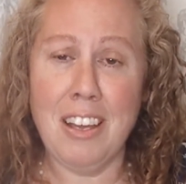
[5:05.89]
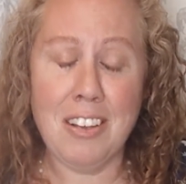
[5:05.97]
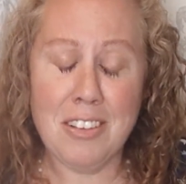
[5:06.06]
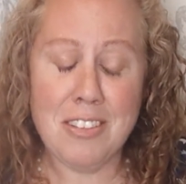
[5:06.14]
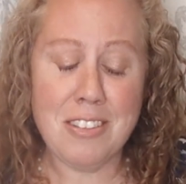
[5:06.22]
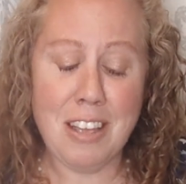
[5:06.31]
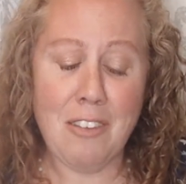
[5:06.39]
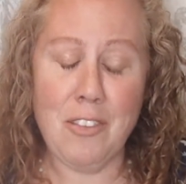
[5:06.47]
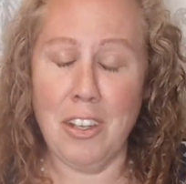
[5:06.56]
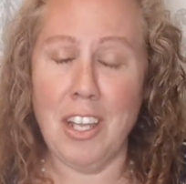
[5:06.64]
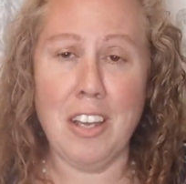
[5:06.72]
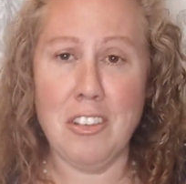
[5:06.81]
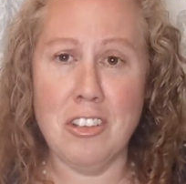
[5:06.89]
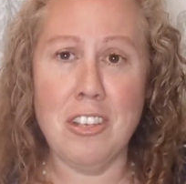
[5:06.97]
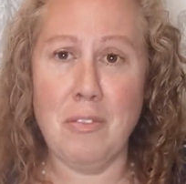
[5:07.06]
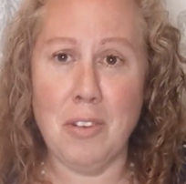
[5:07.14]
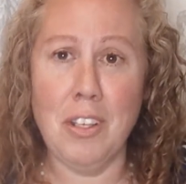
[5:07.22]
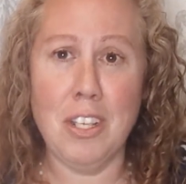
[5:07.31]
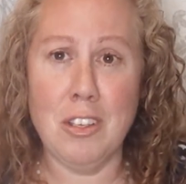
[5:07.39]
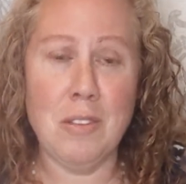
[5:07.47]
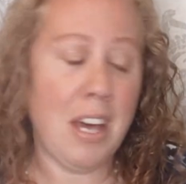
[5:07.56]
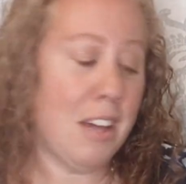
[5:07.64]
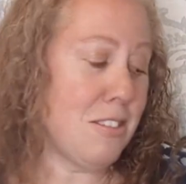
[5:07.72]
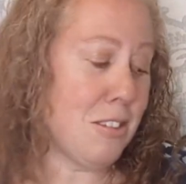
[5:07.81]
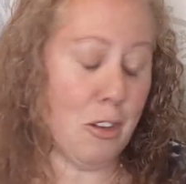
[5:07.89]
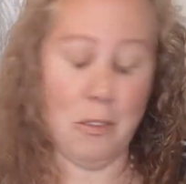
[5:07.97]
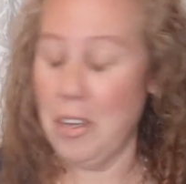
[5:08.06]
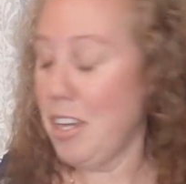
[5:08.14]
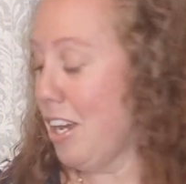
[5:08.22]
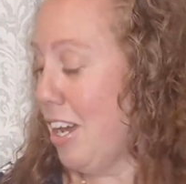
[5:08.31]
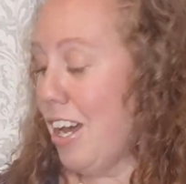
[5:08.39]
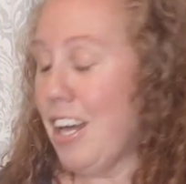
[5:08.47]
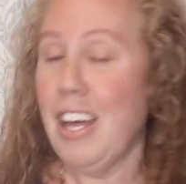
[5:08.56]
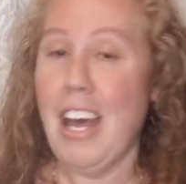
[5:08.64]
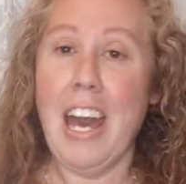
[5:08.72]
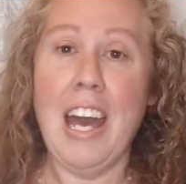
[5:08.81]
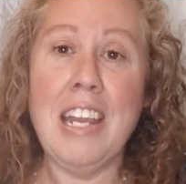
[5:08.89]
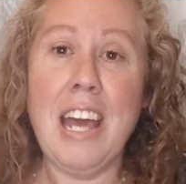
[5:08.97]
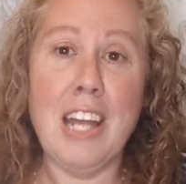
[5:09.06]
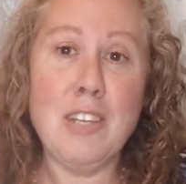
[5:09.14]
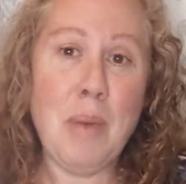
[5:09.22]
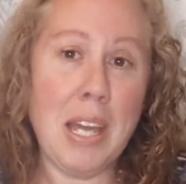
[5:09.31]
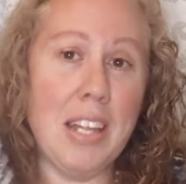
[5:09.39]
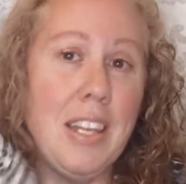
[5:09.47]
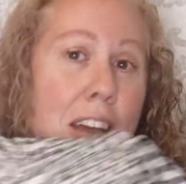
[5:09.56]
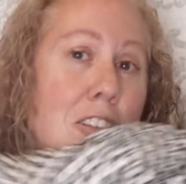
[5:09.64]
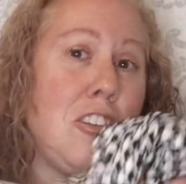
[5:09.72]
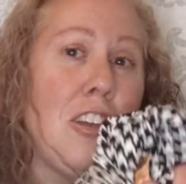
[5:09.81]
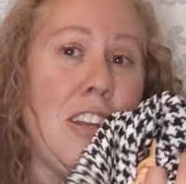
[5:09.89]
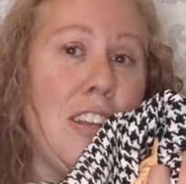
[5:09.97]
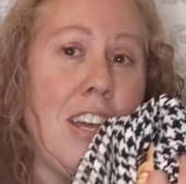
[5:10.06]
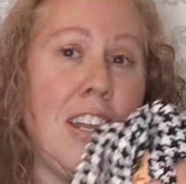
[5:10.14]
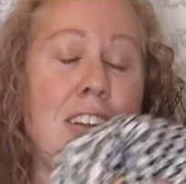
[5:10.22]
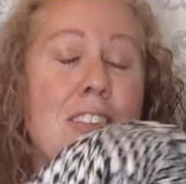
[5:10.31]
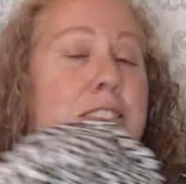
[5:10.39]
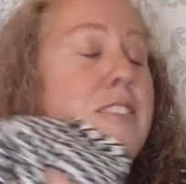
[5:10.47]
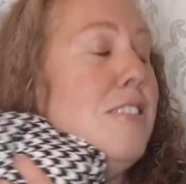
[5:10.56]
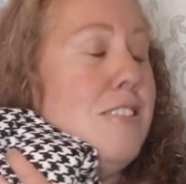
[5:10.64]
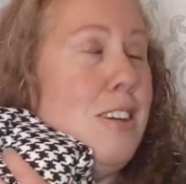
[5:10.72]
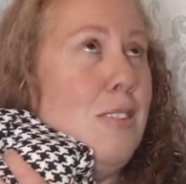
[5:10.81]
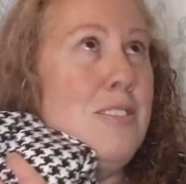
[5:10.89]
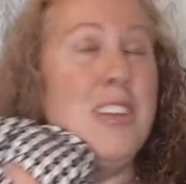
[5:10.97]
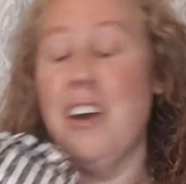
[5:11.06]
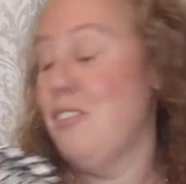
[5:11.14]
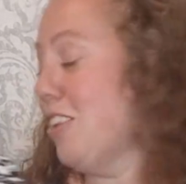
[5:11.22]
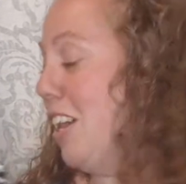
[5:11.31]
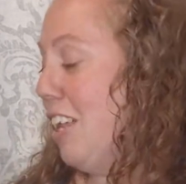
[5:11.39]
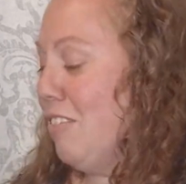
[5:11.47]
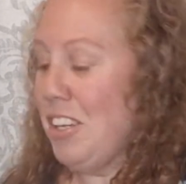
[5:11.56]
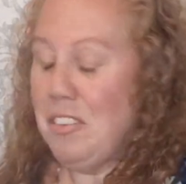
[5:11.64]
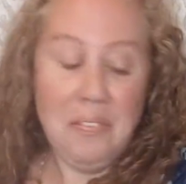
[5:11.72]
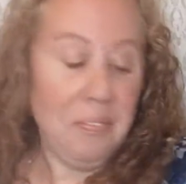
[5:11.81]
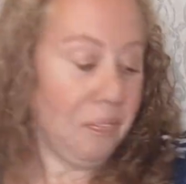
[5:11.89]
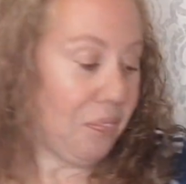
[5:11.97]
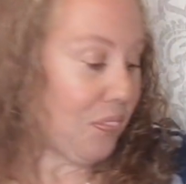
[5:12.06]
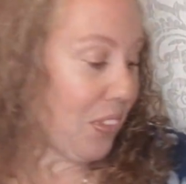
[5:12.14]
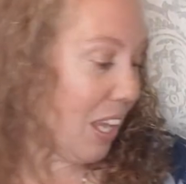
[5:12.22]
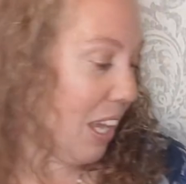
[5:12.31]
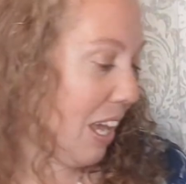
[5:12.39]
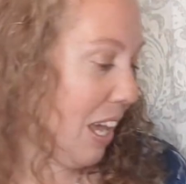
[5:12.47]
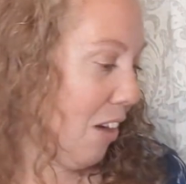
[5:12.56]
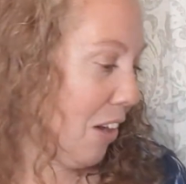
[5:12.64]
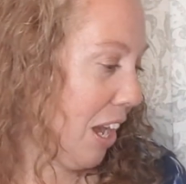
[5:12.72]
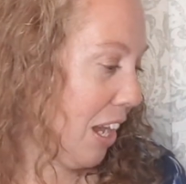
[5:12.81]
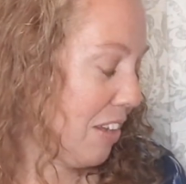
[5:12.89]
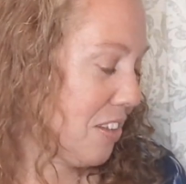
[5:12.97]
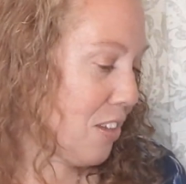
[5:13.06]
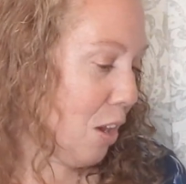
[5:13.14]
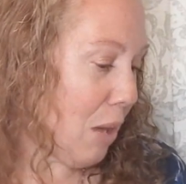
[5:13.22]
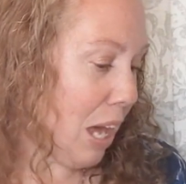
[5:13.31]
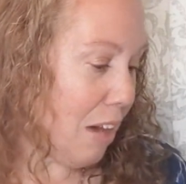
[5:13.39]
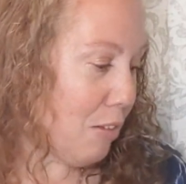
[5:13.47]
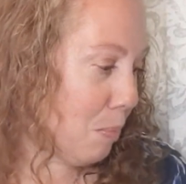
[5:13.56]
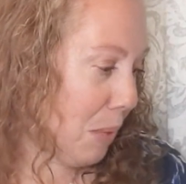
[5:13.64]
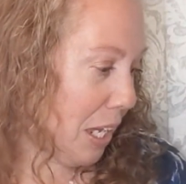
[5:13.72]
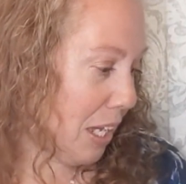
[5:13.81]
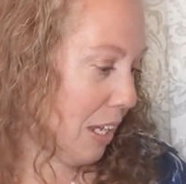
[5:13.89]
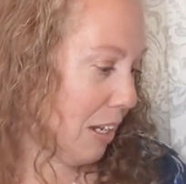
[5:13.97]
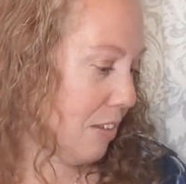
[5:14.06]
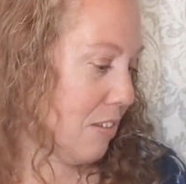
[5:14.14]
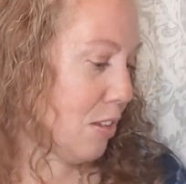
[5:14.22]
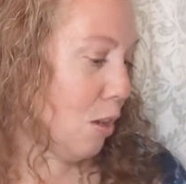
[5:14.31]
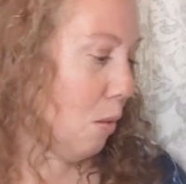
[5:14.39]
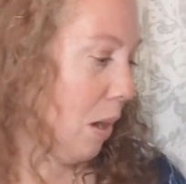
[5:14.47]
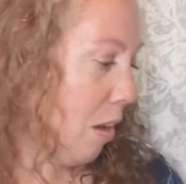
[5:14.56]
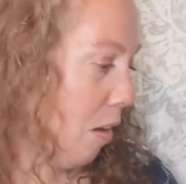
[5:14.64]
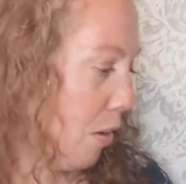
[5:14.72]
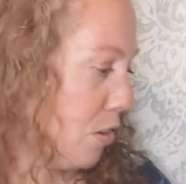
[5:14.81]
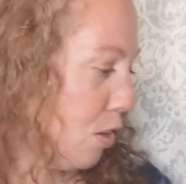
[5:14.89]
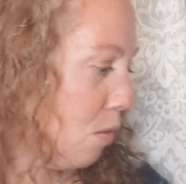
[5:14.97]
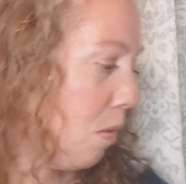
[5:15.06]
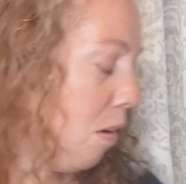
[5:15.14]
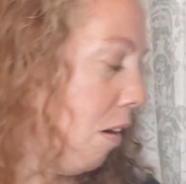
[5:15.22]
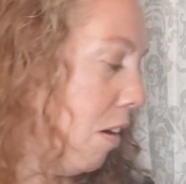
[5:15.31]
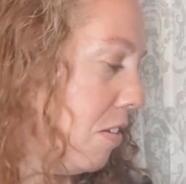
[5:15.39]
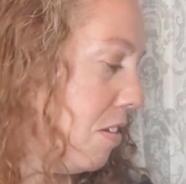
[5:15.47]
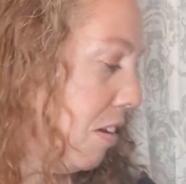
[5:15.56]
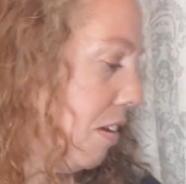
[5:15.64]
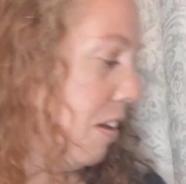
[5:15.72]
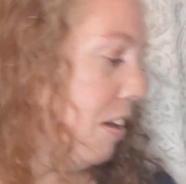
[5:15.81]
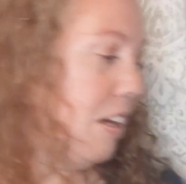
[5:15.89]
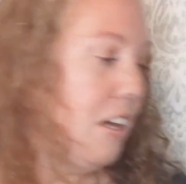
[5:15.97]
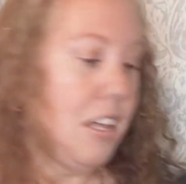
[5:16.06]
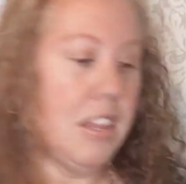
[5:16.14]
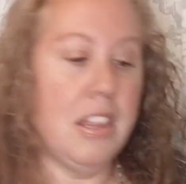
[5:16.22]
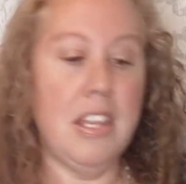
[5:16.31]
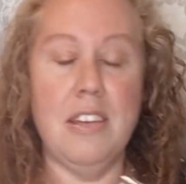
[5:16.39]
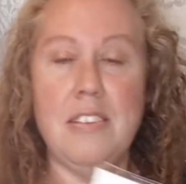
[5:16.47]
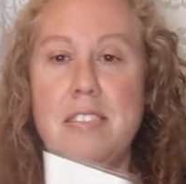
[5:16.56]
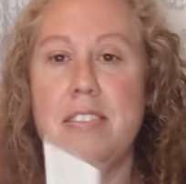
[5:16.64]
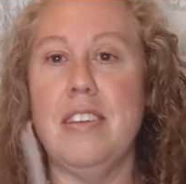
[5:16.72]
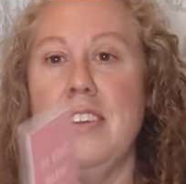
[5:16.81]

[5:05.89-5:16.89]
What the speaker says: I feel like I should definitely do that. So had to add to my collection, and it's so soft. I love it. Okay, so we have the blanket. So I also got this.